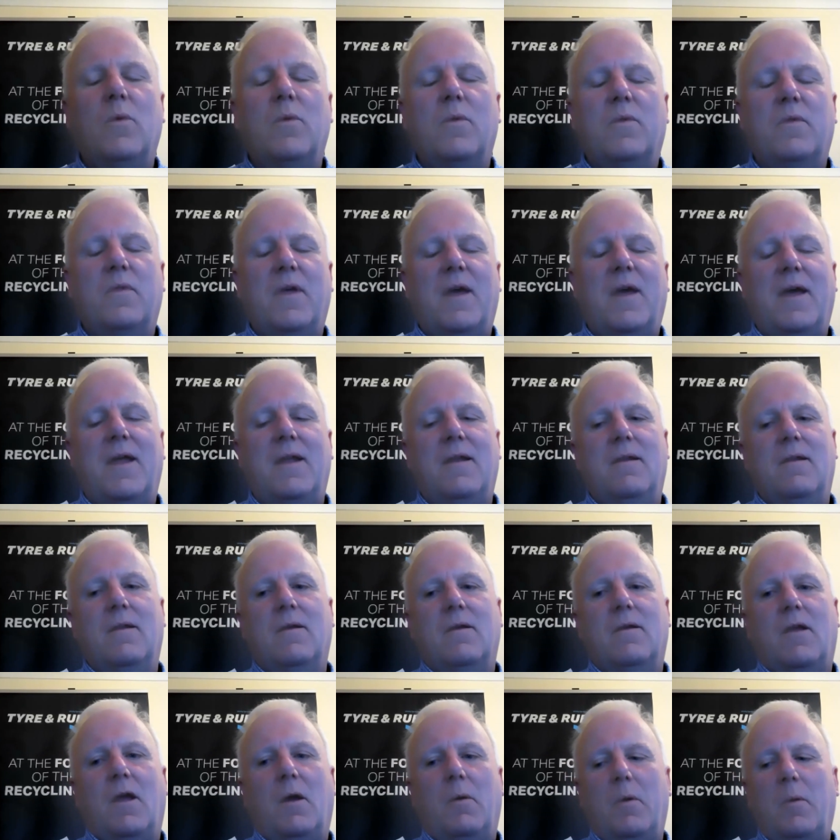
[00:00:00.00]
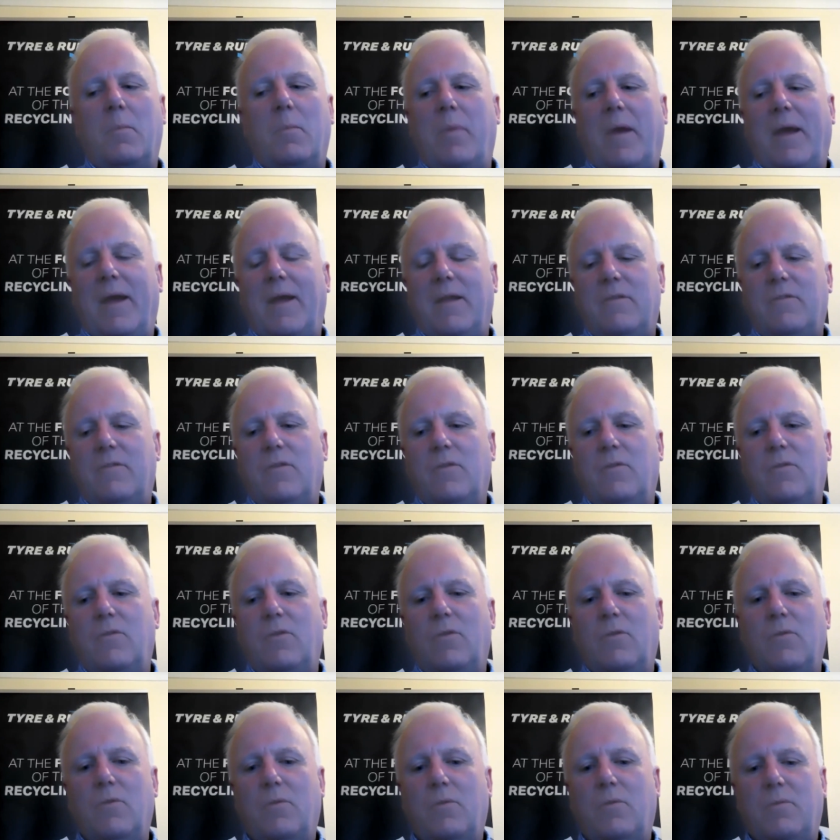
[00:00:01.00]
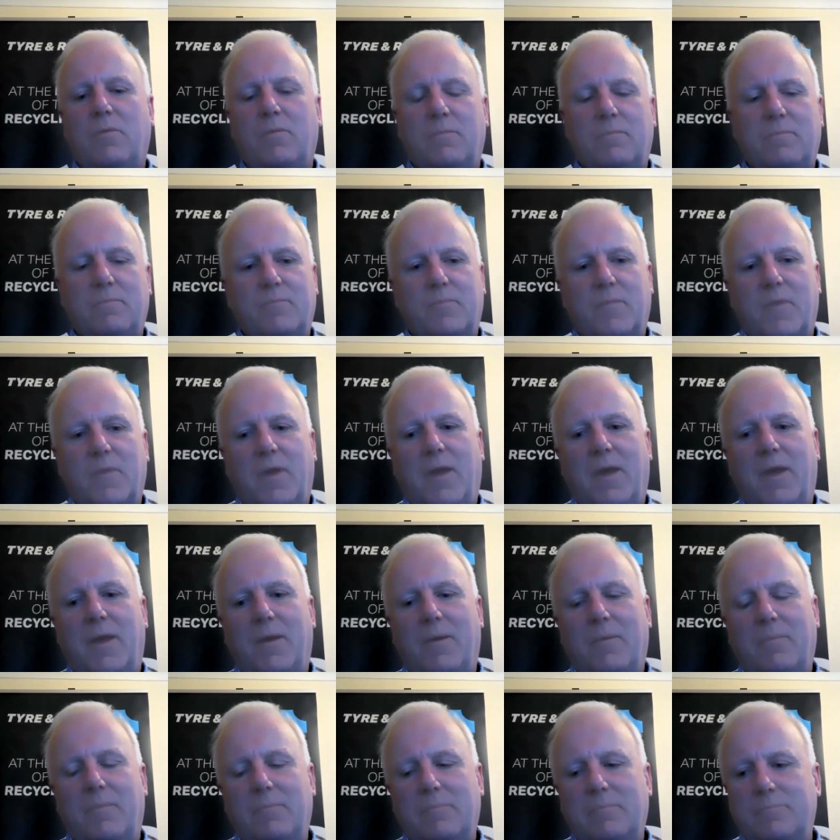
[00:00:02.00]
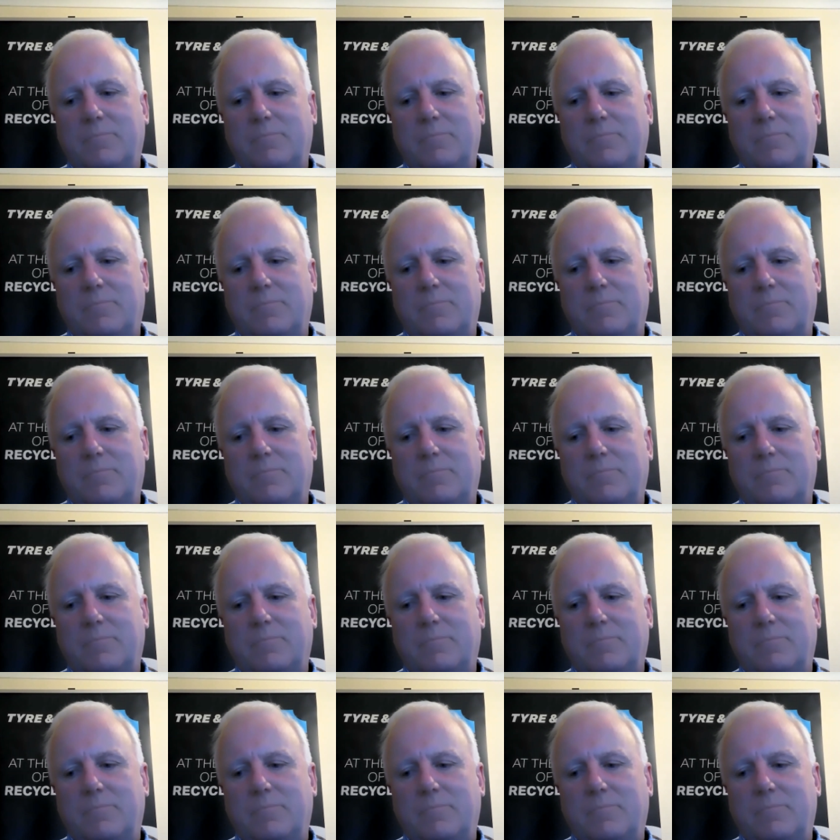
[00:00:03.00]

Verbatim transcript: then coming back to your um,